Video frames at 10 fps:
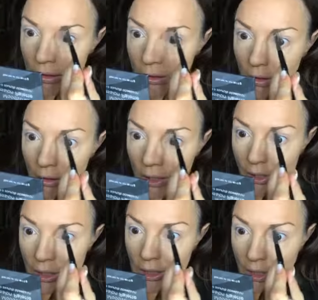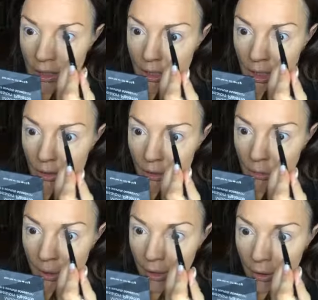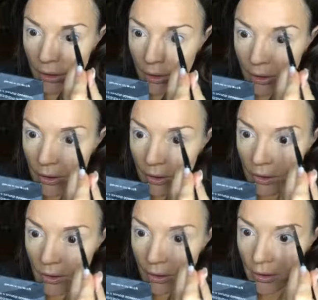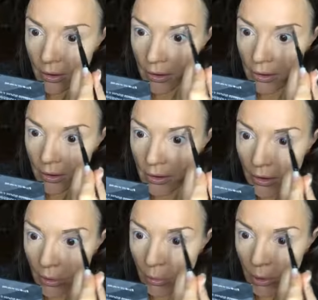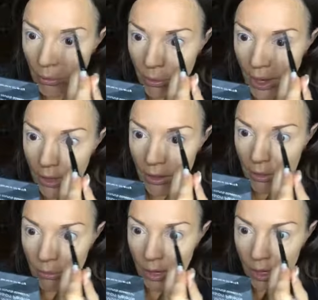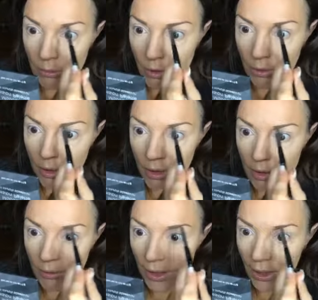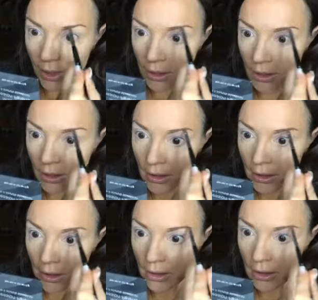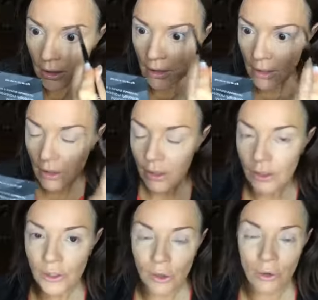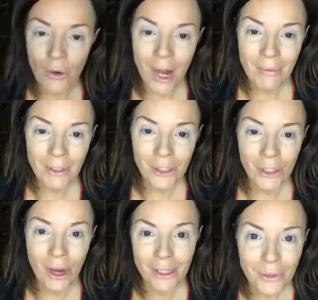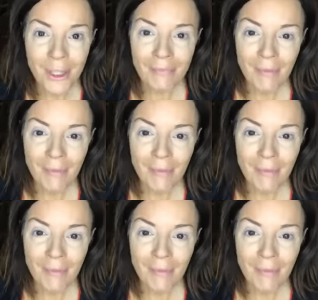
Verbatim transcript: You know, I should just tell you about the one product while I'm doing this, right? So I'm gonna show, I'll do it.